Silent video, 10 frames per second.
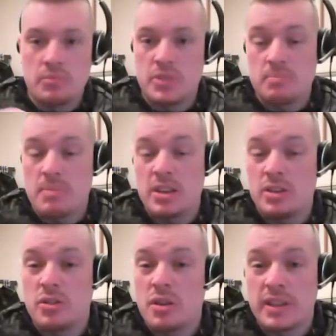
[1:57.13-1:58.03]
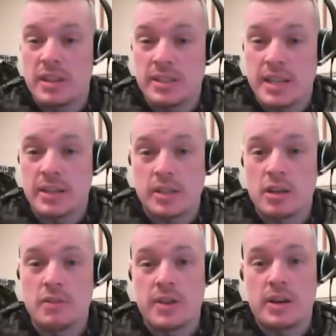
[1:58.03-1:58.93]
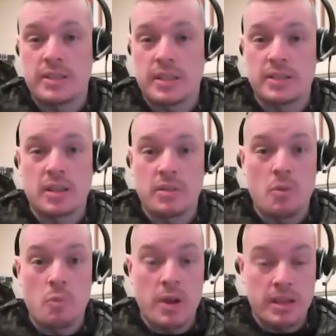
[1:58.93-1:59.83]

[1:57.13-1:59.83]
just making sure everything ticks over nicely so that